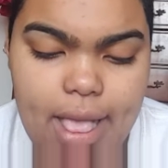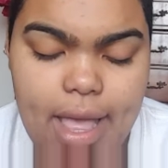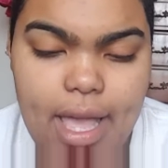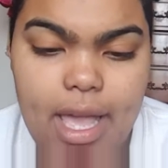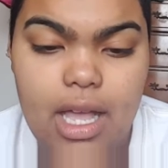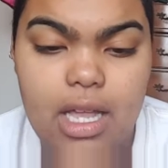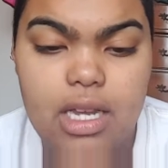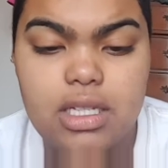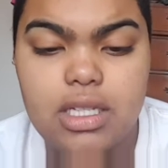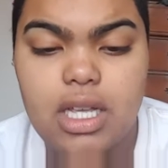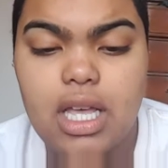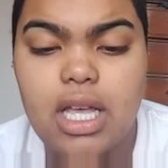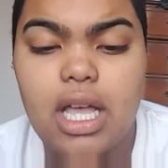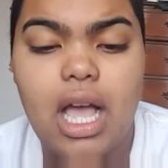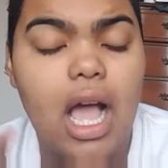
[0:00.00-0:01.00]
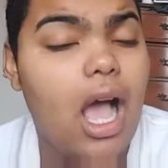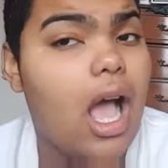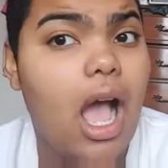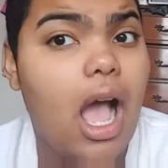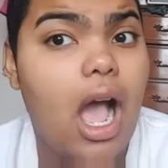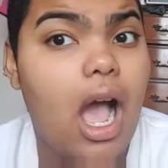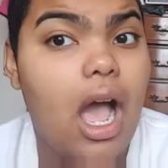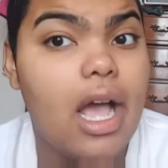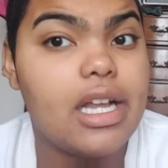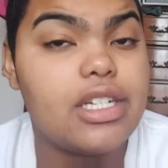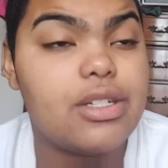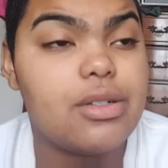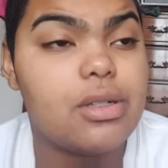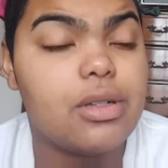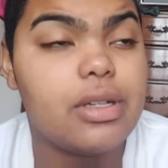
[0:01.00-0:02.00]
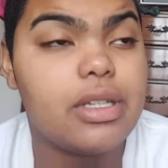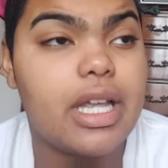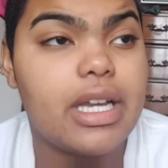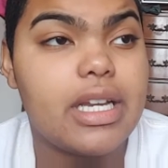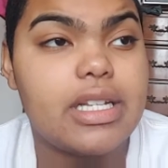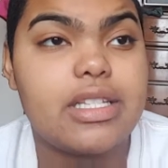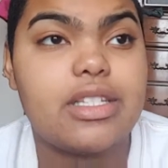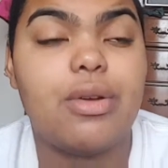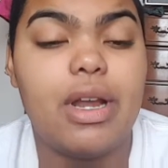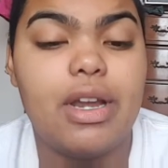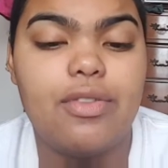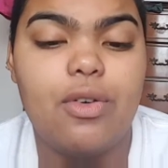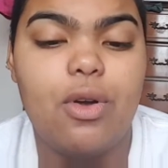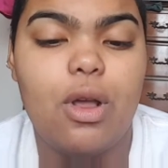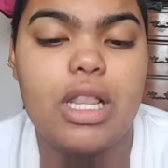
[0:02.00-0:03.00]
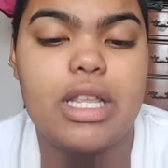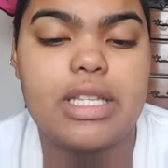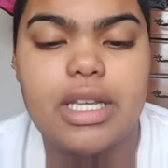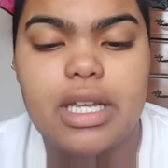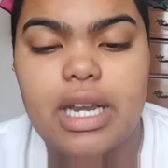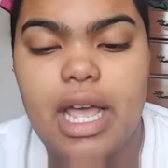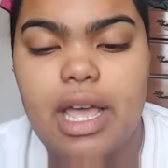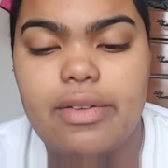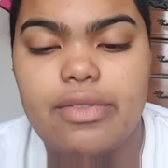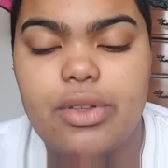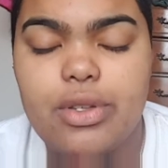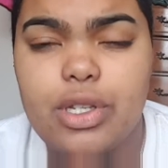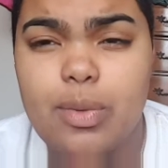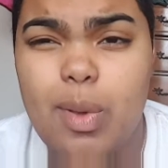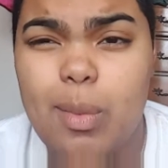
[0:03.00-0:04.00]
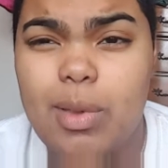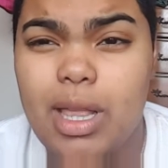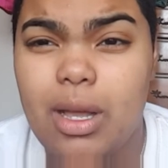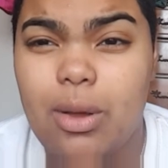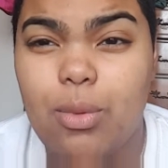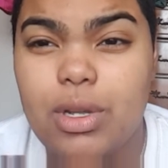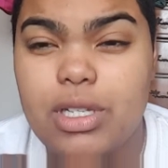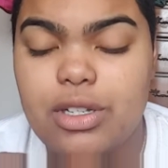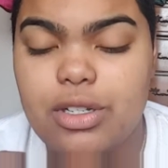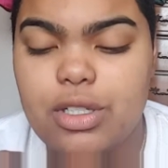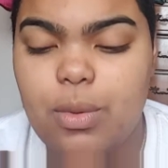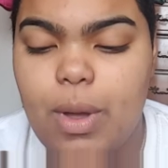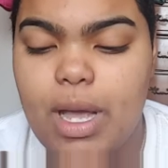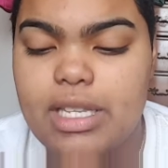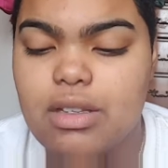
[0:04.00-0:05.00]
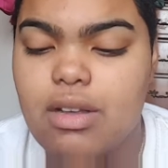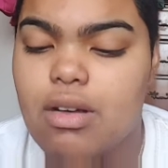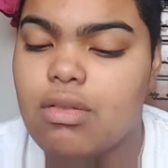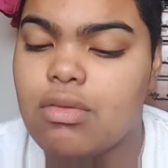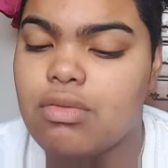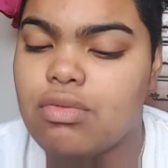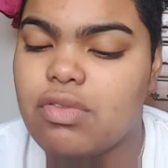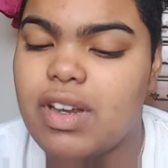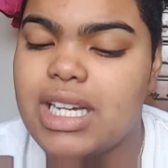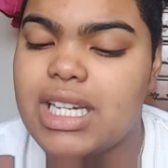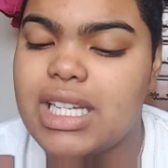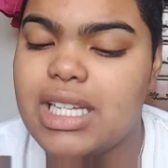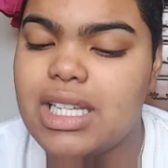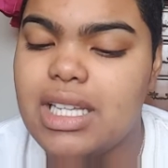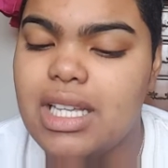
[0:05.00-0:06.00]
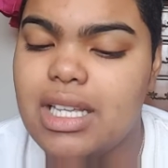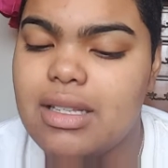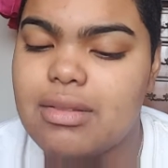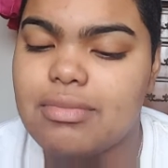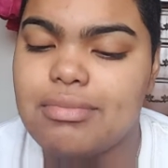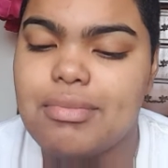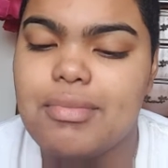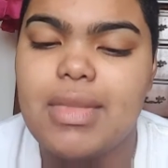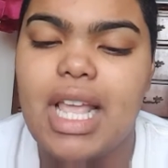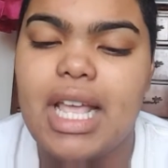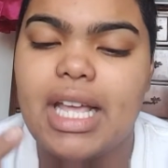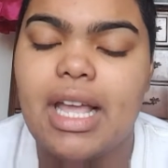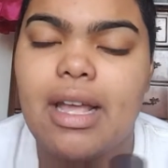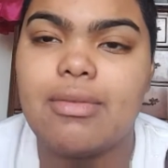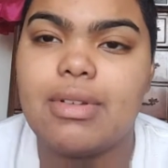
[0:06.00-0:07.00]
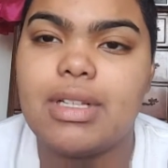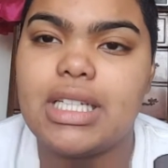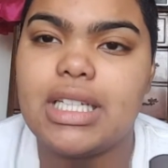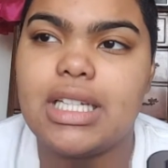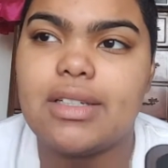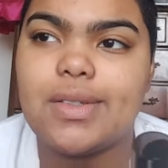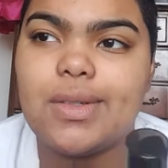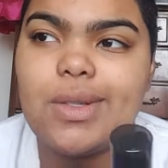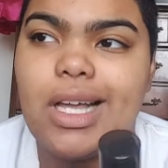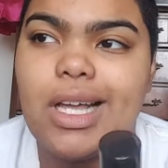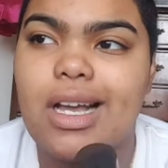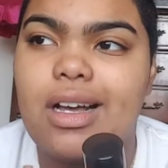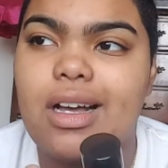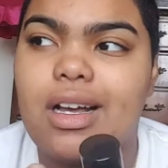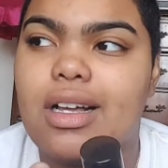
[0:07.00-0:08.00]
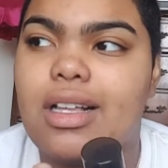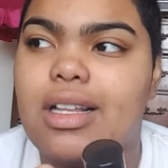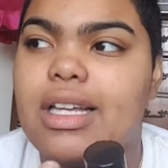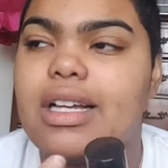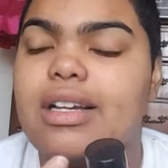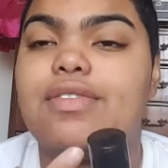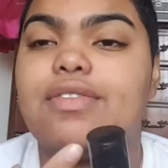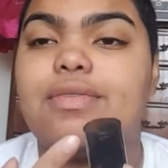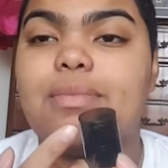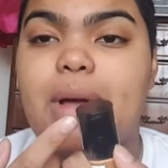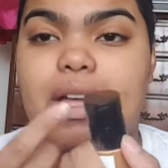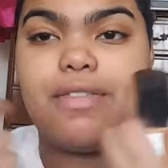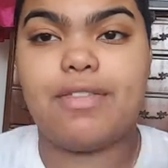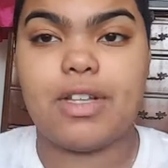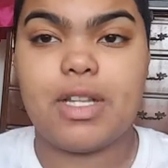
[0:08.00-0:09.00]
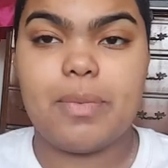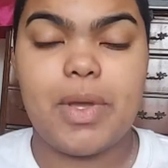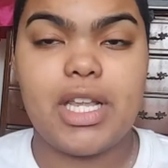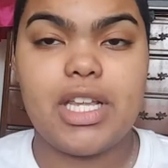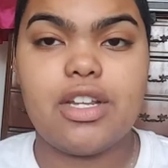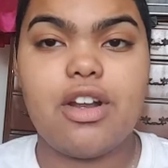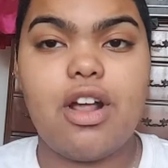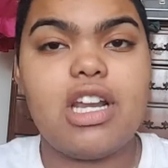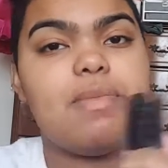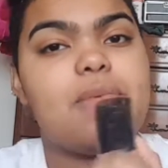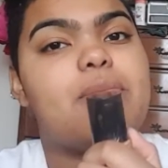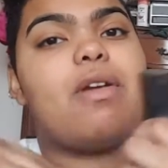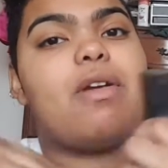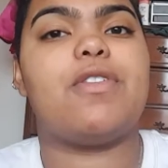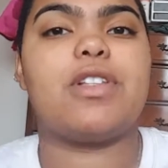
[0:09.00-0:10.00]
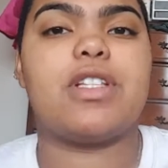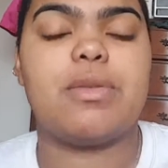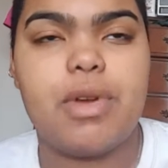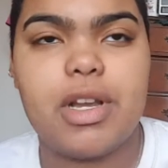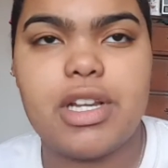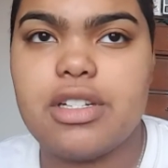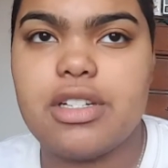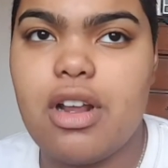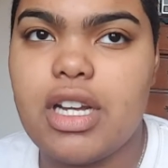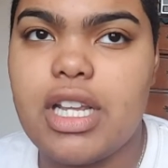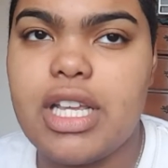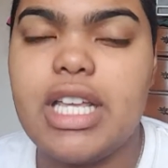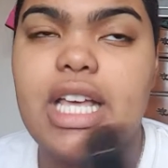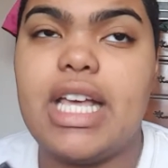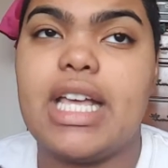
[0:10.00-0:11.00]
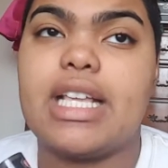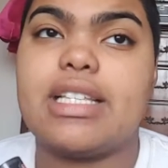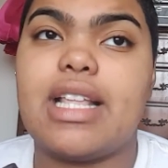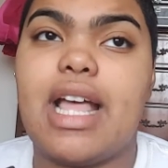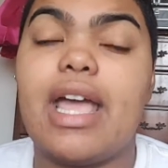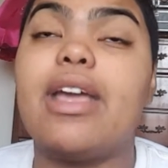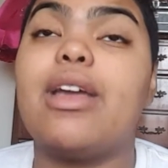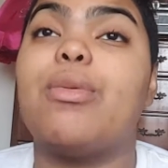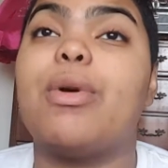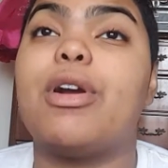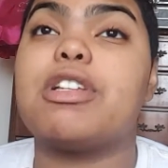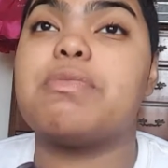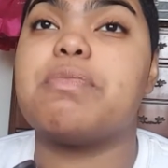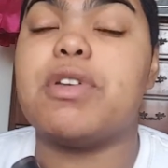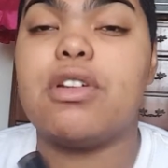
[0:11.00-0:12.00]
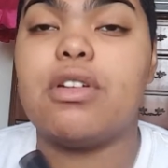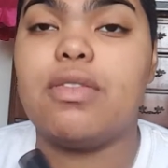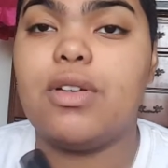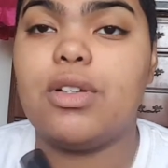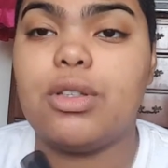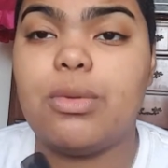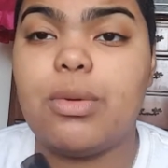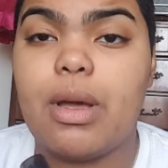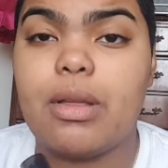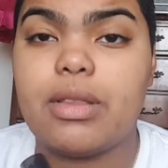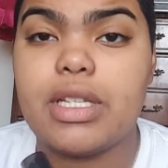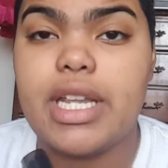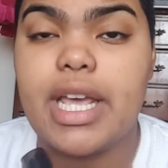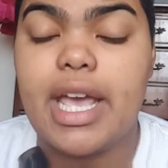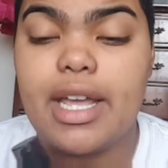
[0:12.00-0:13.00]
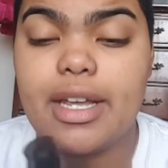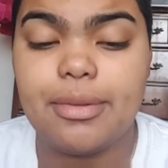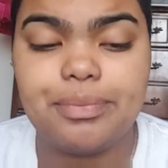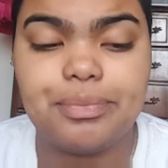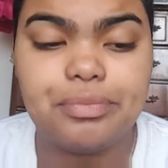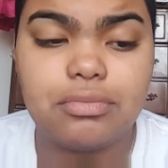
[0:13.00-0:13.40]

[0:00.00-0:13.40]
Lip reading: and I do agree that it is great for oily skin. I have used it maybe like once or twice already. Can't really give you my full opinion on it, but my first impression on it is that it wears beautiful throughout the day.